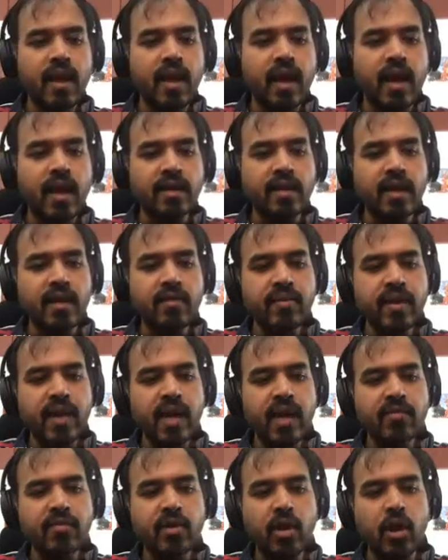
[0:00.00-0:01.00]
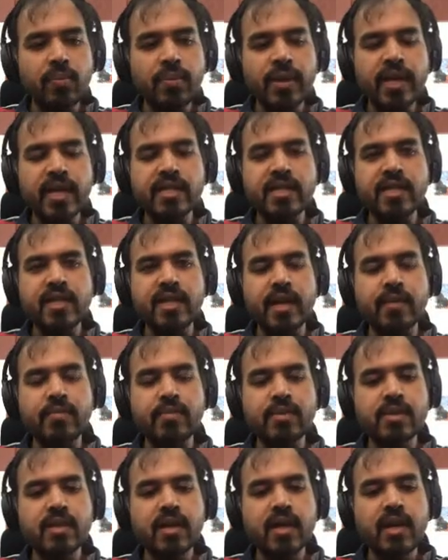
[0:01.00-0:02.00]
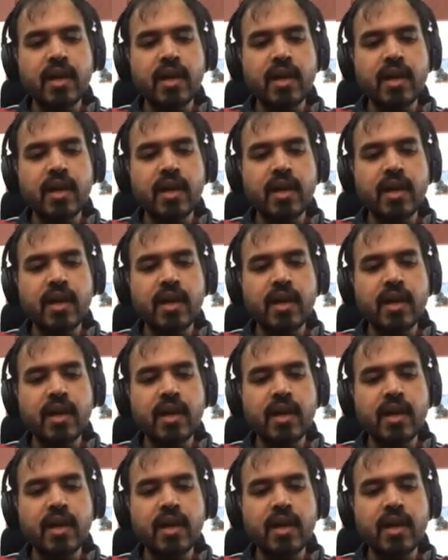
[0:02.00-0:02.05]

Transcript: And then we have computation types.